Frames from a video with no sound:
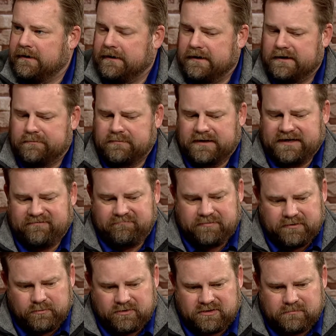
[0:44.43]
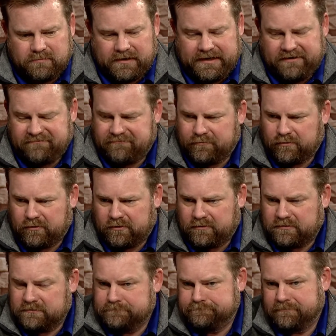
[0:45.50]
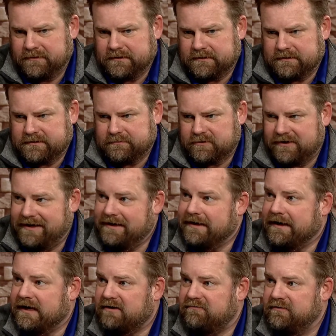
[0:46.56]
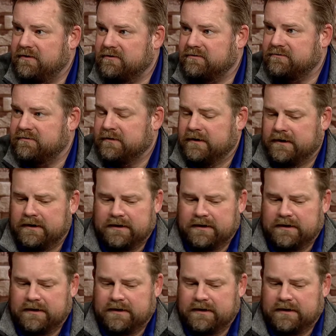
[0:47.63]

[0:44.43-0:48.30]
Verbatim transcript: Um, I've been with the bank for uh, about eight and a half years,